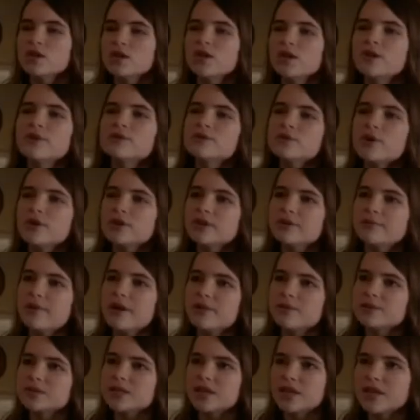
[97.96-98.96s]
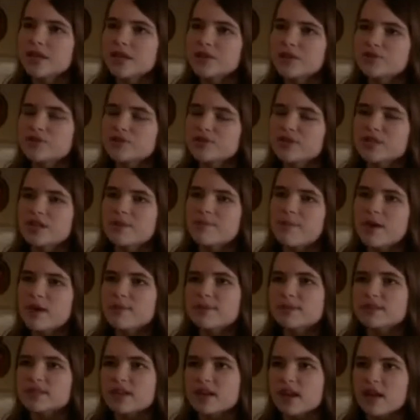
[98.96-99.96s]
You told him I wasn't interested in
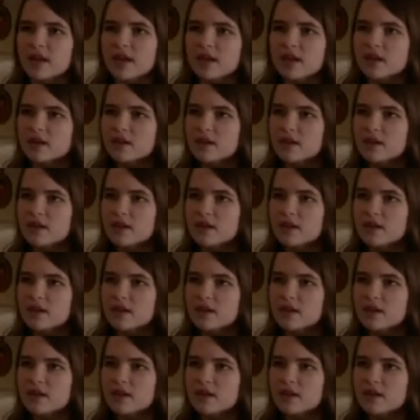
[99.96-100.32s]
babysitting.